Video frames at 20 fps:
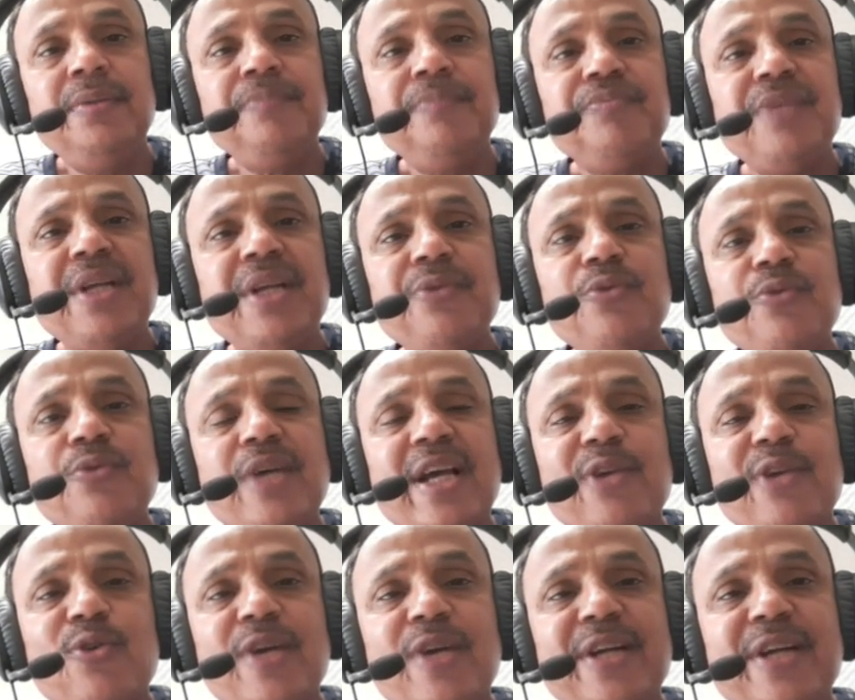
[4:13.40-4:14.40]
Then we
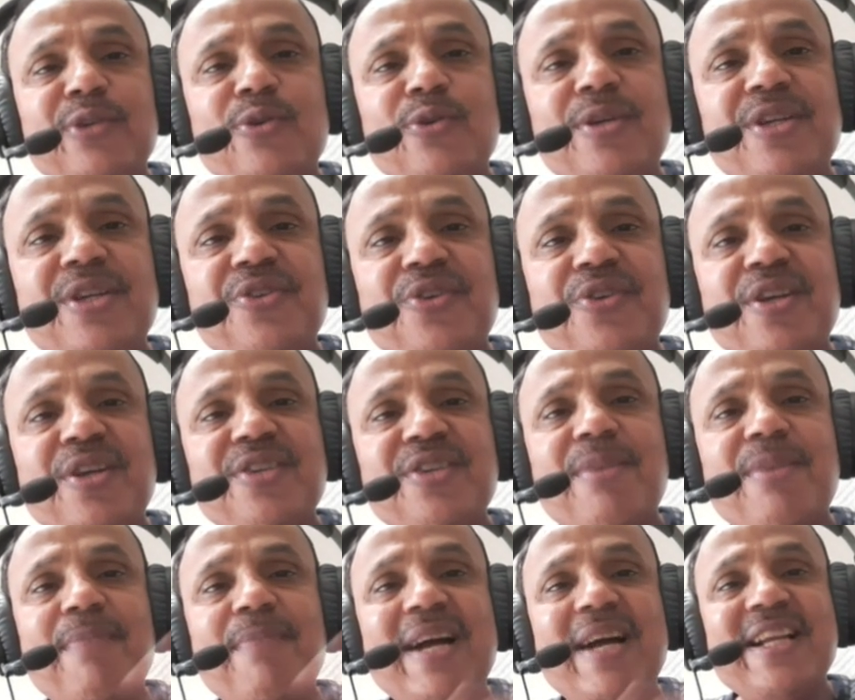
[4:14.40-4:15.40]
are going to discuss
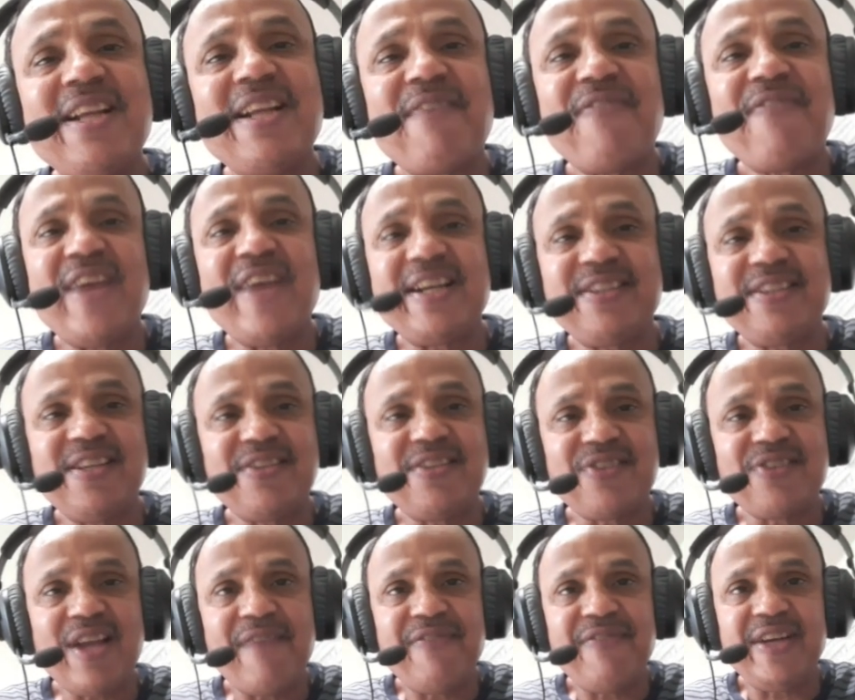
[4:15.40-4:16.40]
the minor
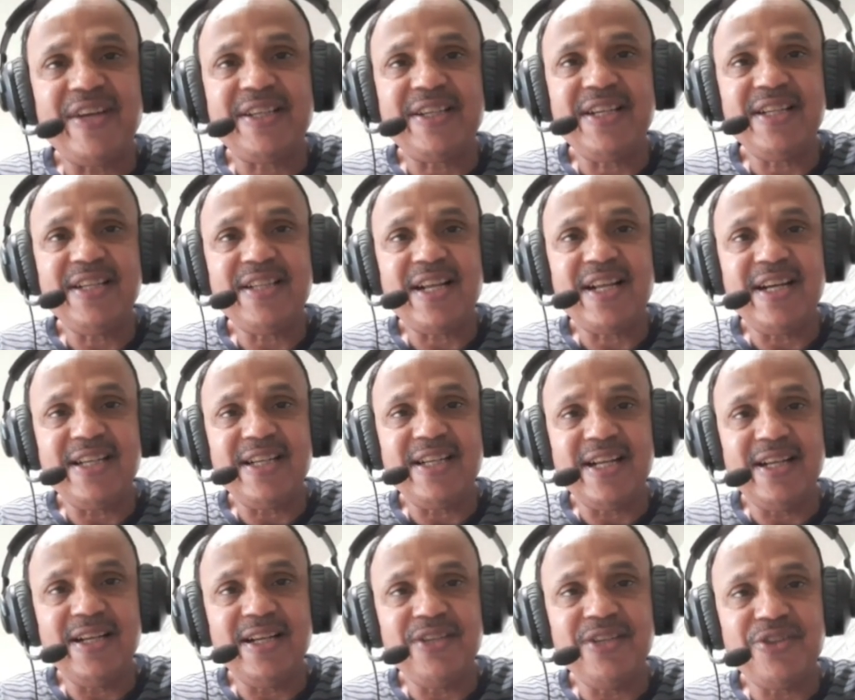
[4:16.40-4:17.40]
factors affecting the rate
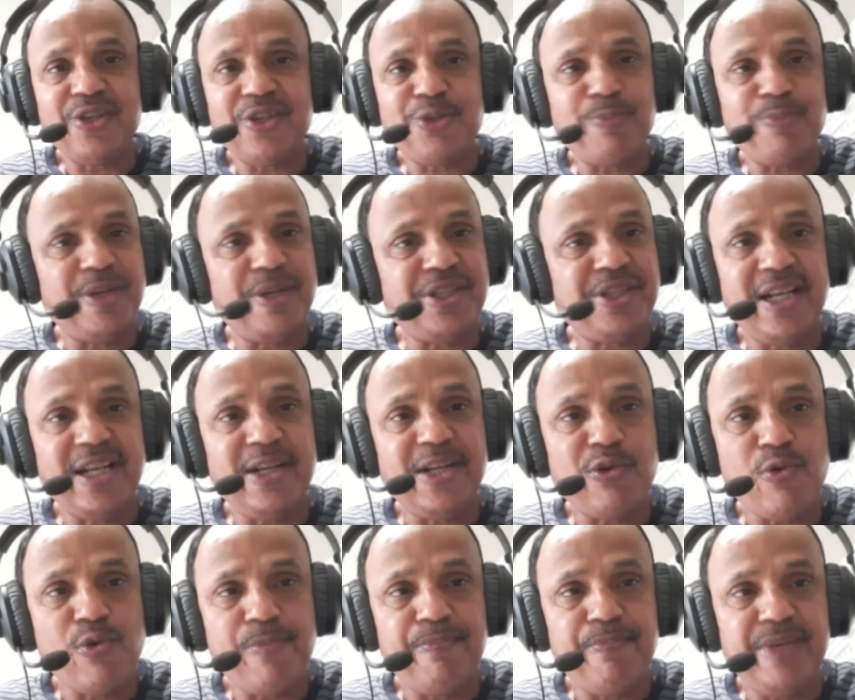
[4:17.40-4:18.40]
analysis. Special
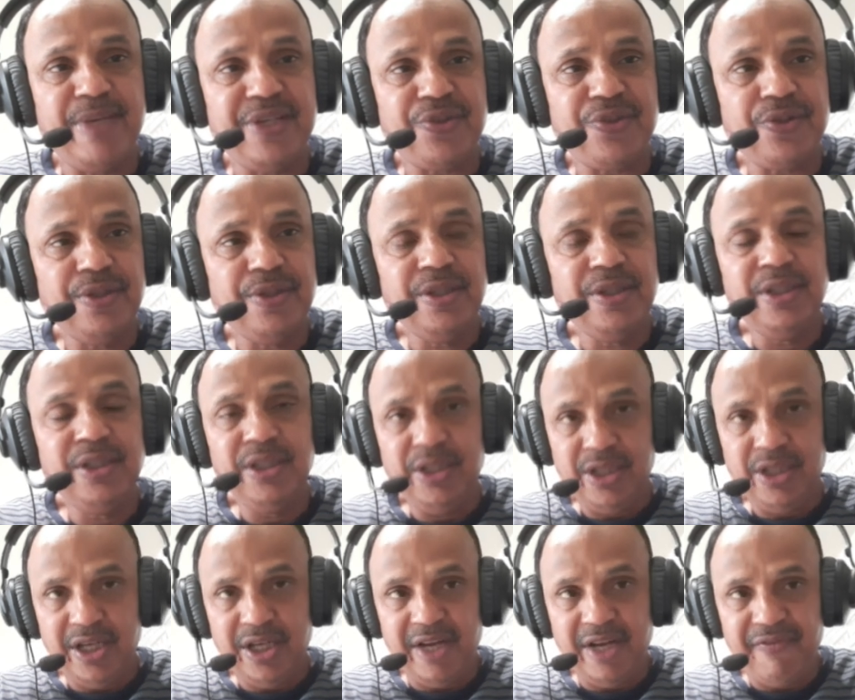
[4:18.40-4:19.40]
equipments.
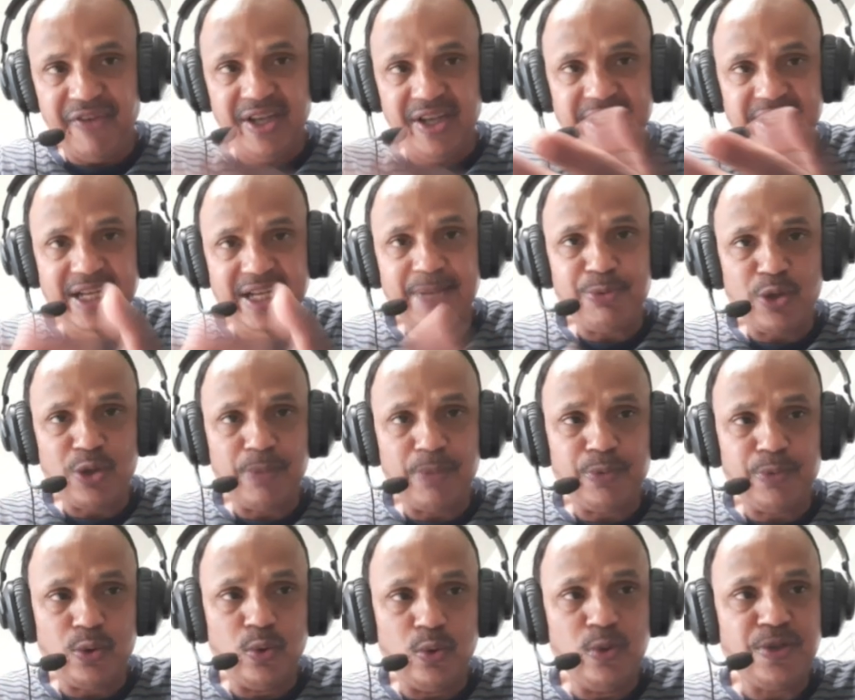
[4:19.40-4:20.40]
Different types
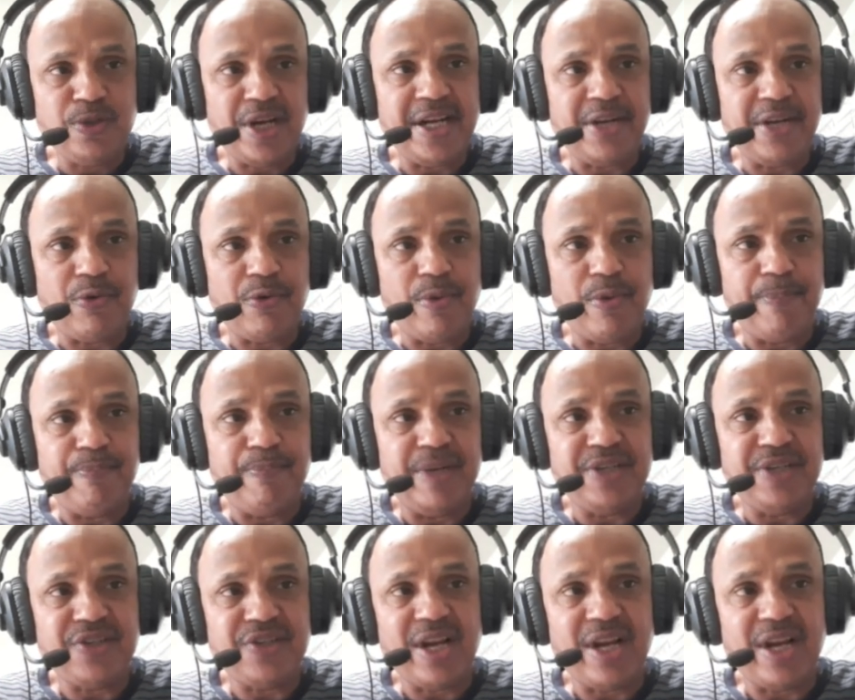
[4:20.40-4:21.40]
of tools and
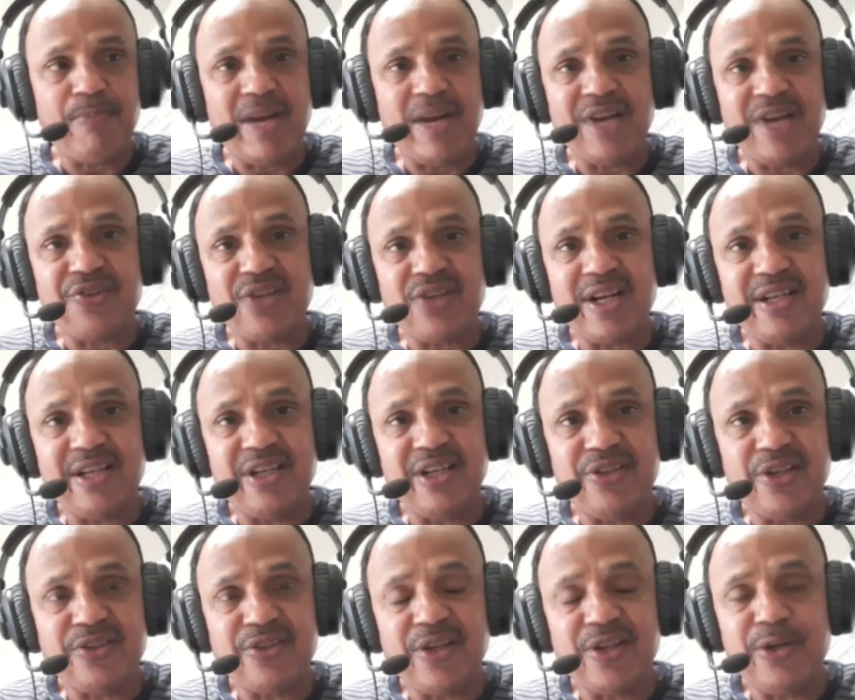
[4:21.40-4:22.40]
equipments and plants are
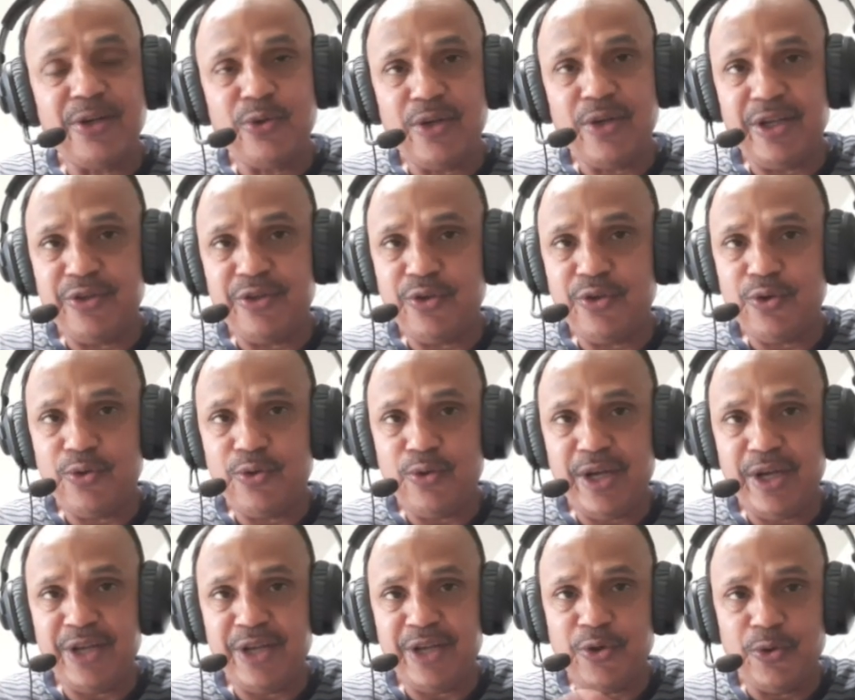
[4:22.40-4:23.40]
necessary to execu
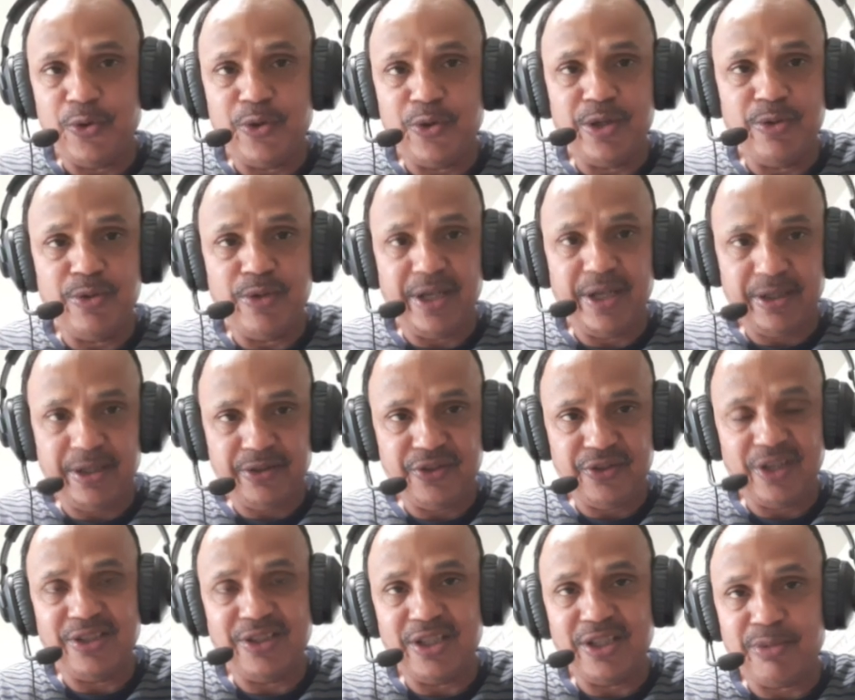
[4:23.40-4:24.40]
execute the work,
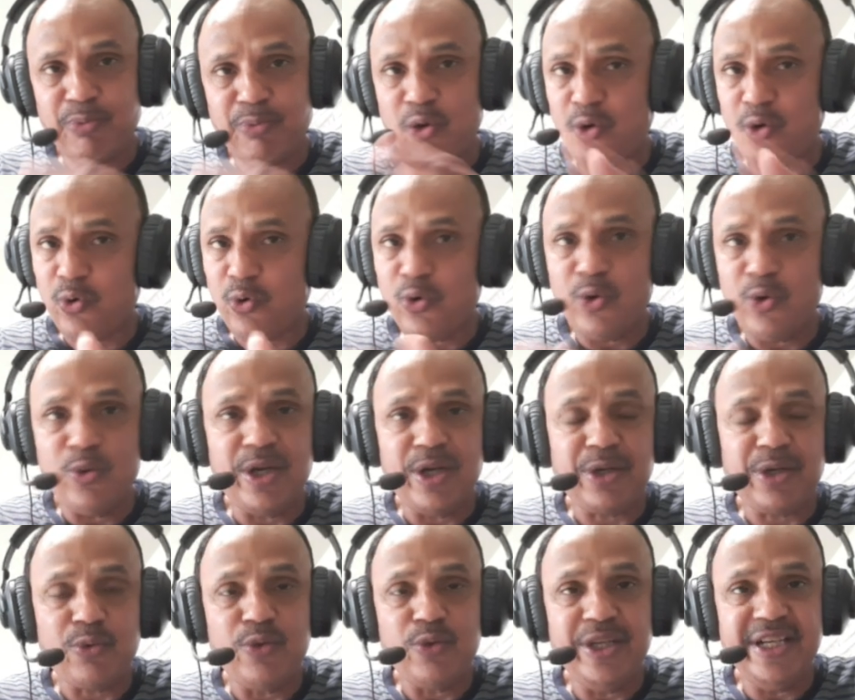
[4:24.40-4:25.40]
such as for road
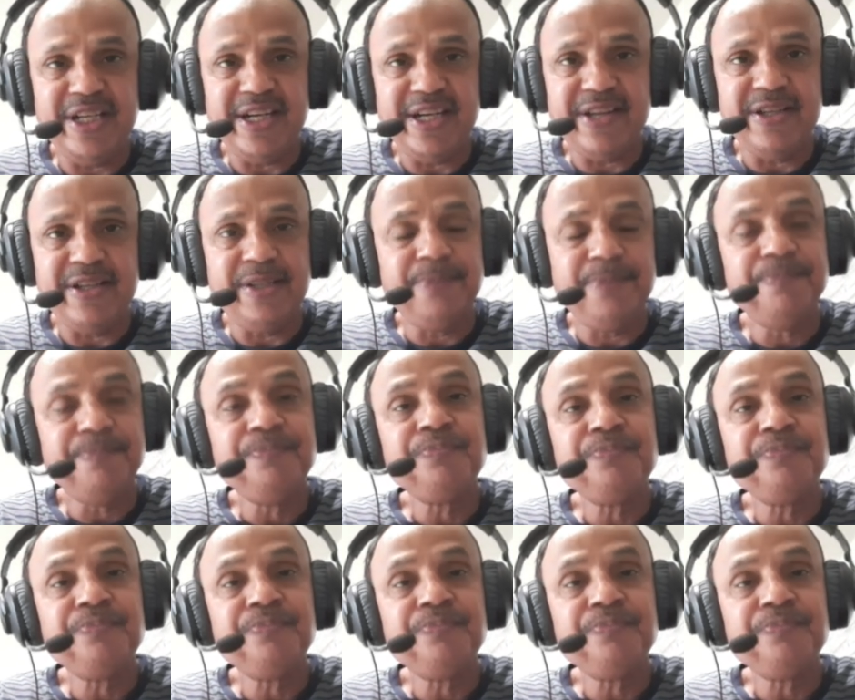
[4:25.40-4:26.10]
work we need the